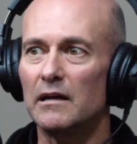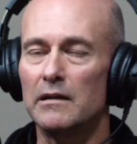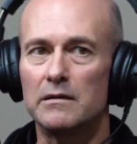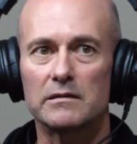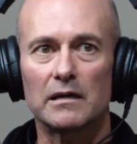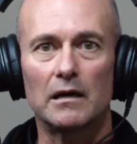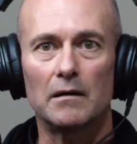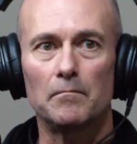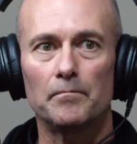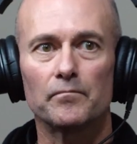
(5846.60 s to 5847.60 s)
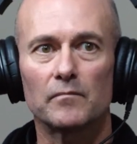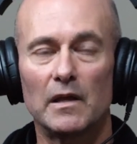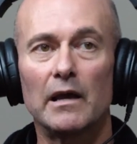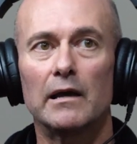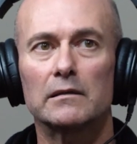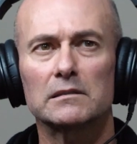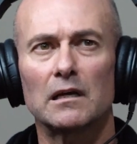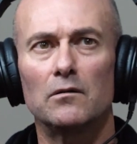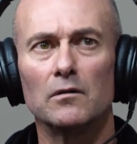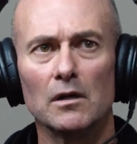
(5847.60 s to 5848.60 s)
And
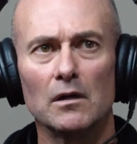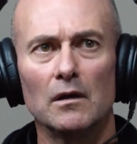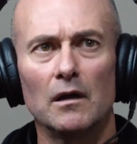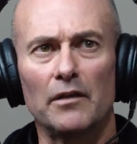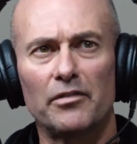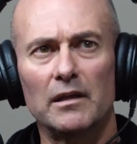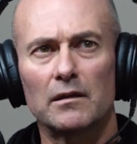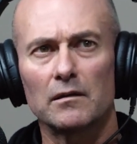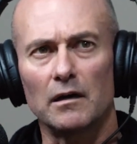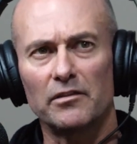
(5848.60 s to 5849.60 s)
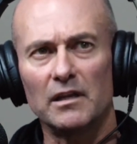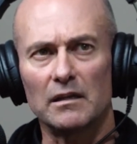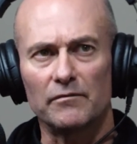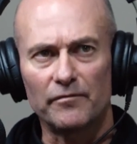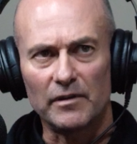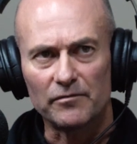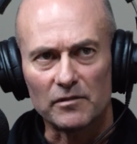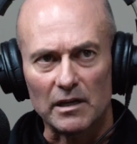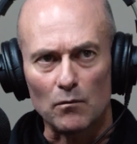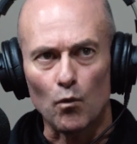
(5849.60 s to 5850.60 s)
so I think in
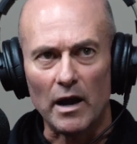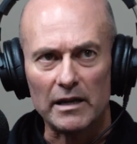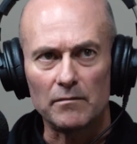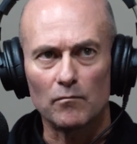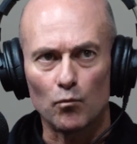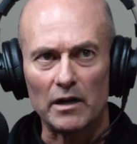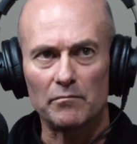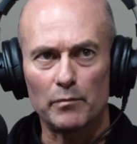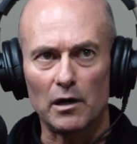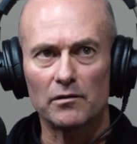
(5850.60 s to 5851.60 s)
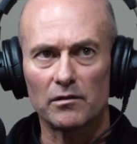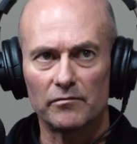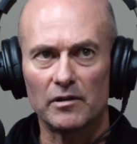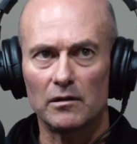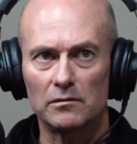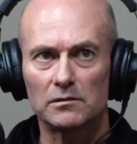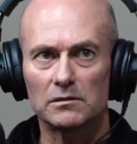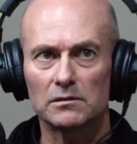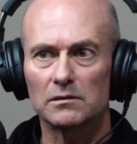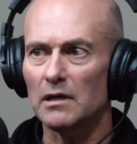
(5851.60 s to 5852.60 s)
15 Wayne won both of
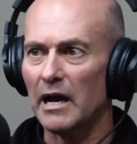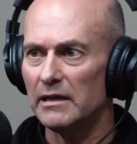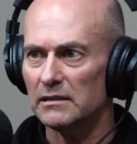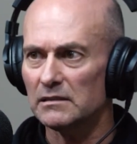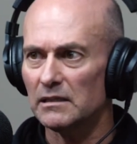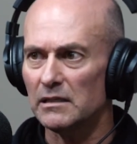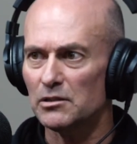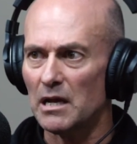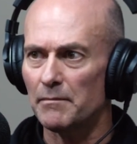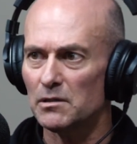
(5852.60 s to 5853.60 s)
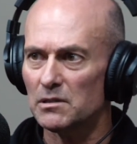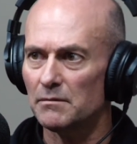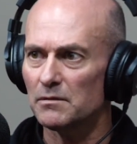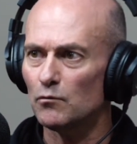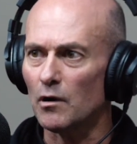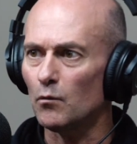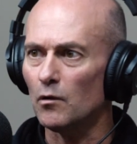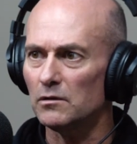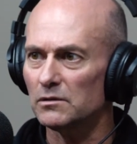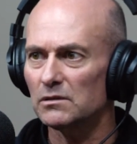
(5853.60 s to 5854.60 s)
those ASC championships,
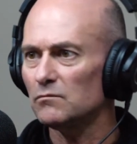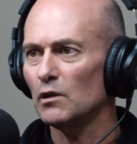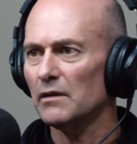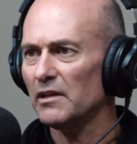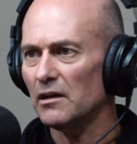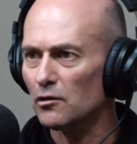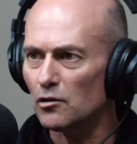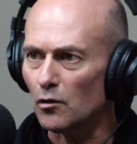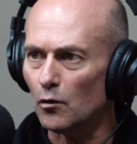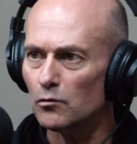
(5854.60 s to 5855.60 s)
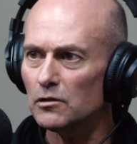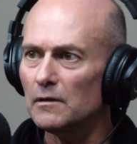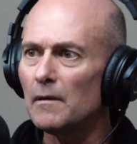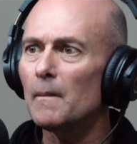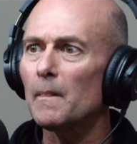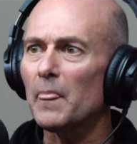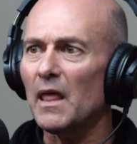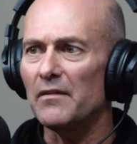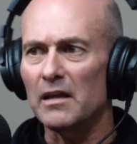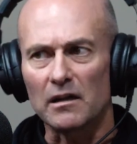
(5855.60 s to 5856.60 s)
whatever they were called. Yep.
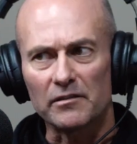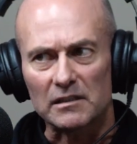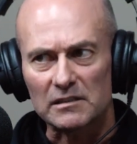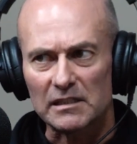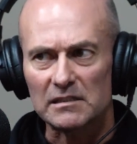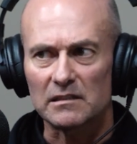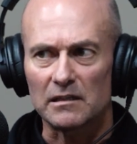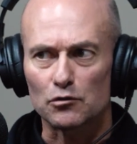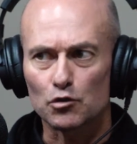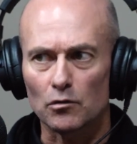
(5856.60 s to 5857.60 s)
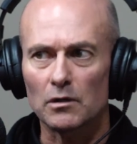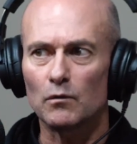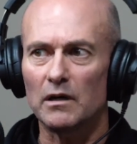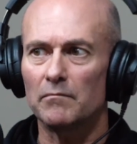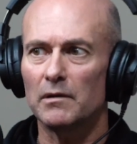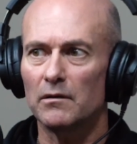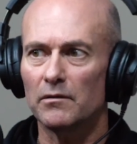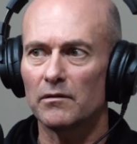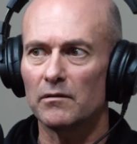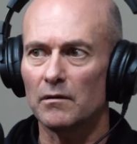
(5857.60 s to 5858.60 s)
And then I think 16 Troy won both.
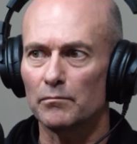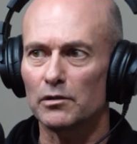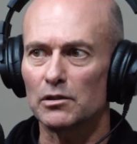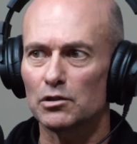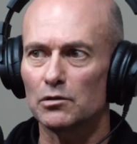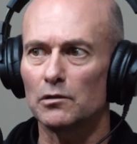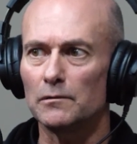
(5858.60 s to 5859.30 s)
I'm pretty sure.